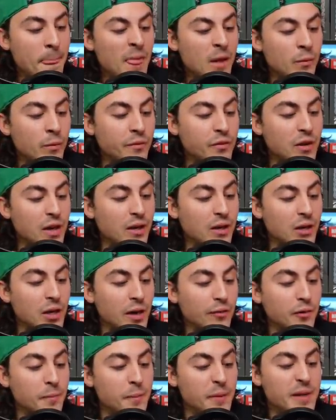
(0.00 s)
We've got a
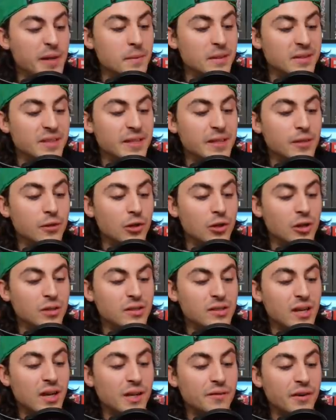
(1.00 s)
cover B Matina
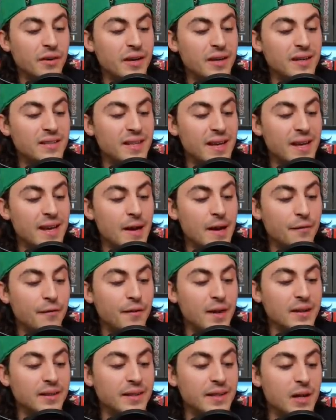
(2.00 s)
cardstock variant, and now
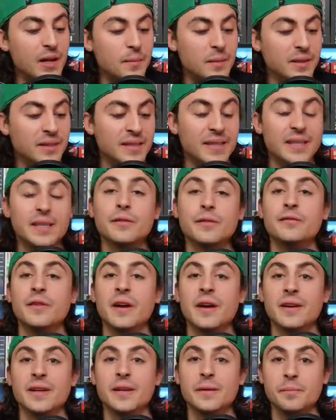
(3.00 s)
finally a Matina
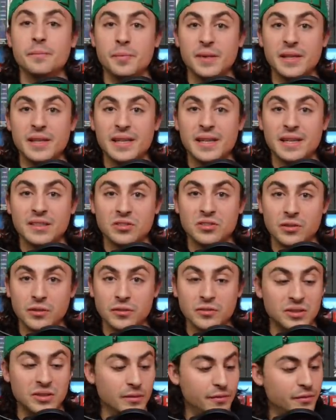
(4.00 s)
variant B
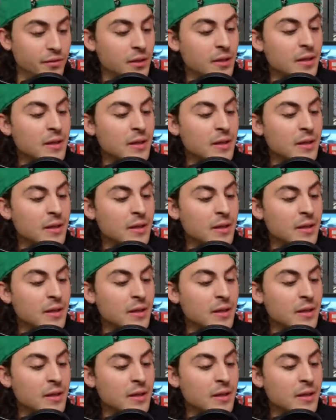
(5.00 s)
exclusive.